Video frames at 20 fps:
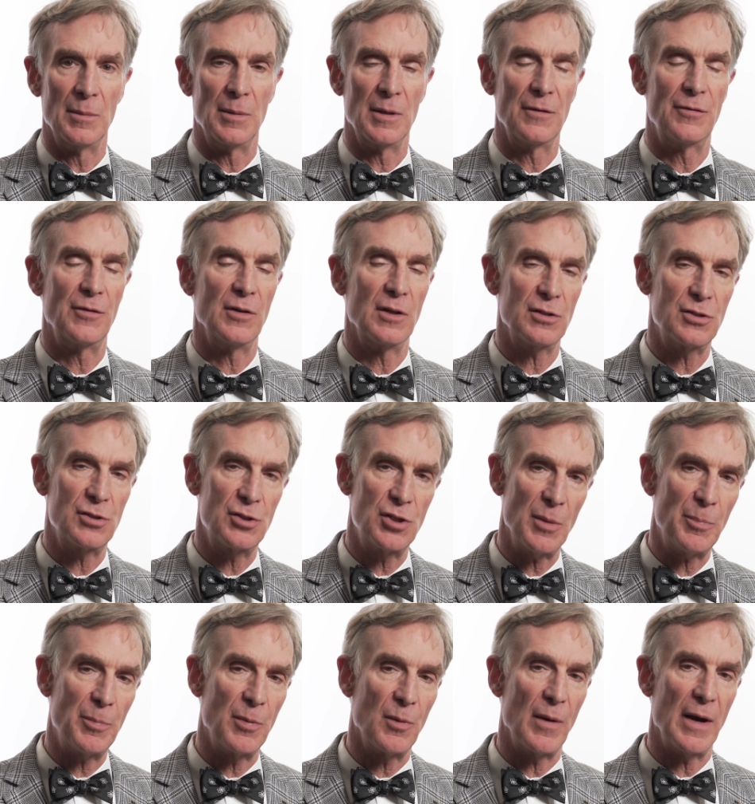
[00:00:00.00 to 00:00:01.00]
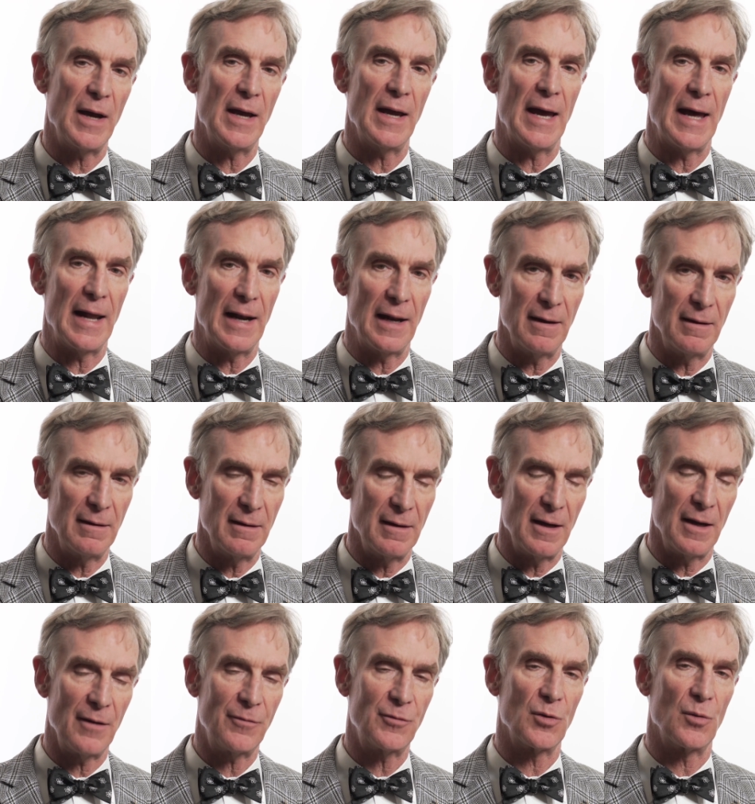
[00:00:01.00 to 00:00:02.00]
But if you just chip away at it,
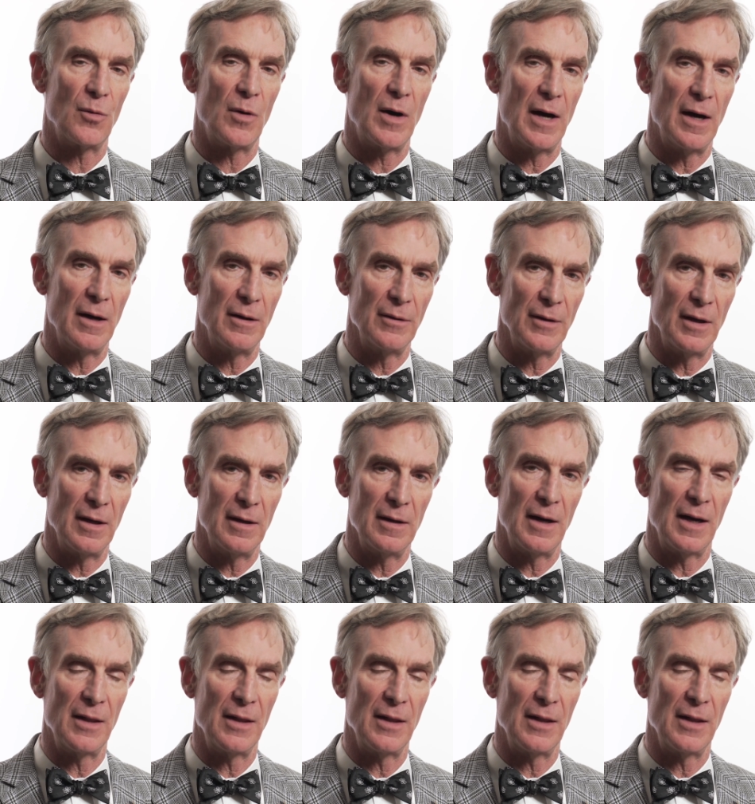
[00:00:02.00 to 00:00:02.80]
after a while,